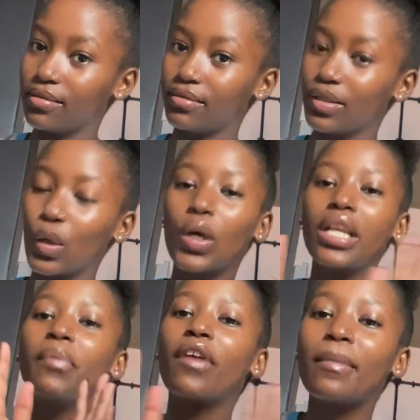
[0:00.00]
The only
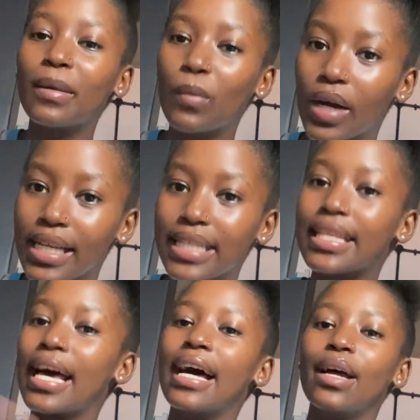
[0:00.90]
problem was
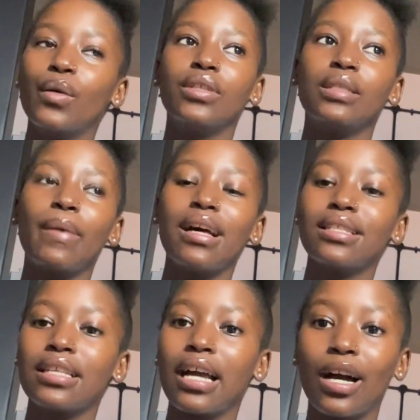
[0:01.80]
I was
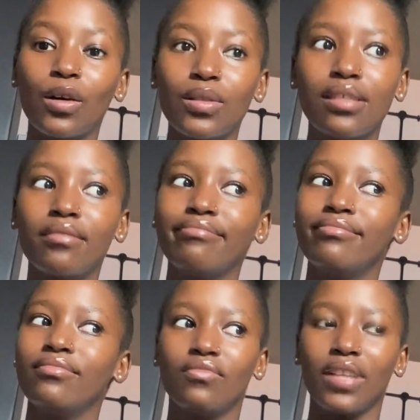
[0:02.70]
passing out,
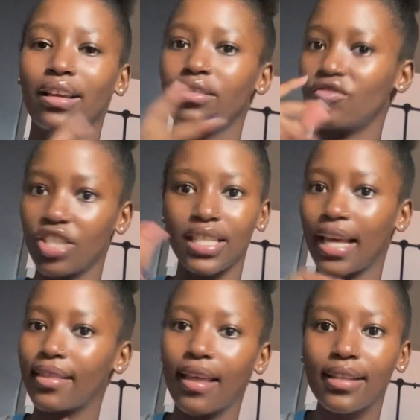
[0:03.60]
like just
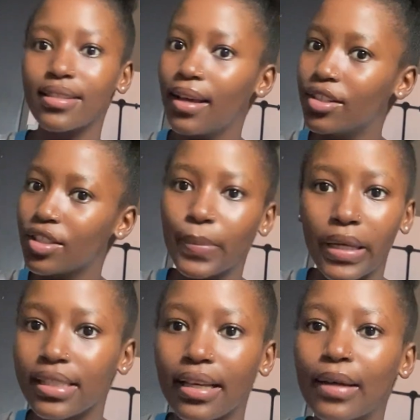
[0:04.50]
like that. I just
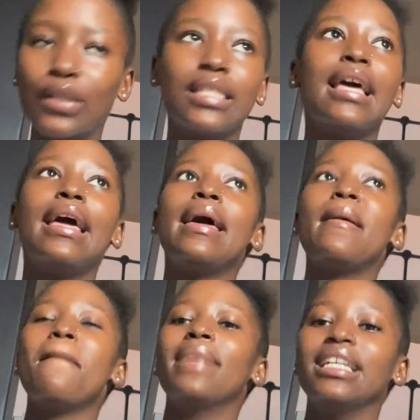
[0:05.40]
passed out.
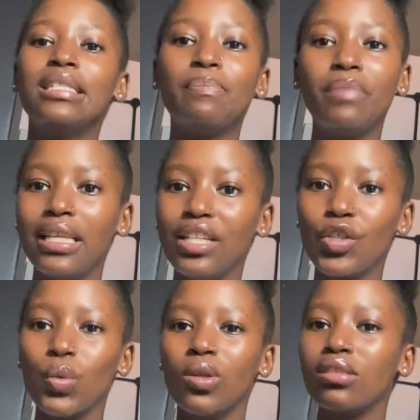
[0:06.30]
My
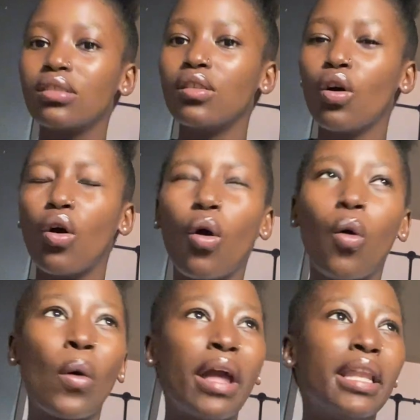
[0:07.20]
speech was
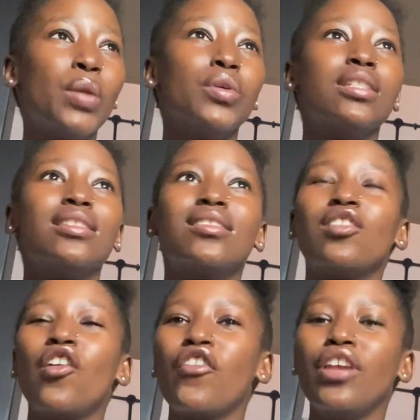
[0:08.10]
slow and it was
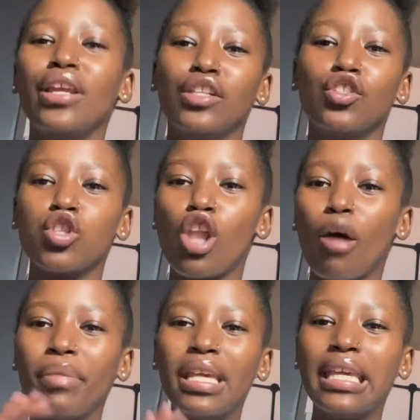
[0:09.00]
slurry and
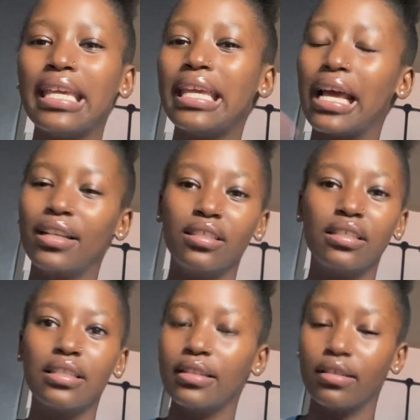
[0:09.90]
sloppy, and
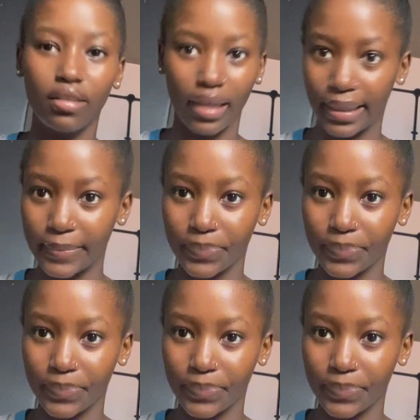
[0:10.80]
yeah.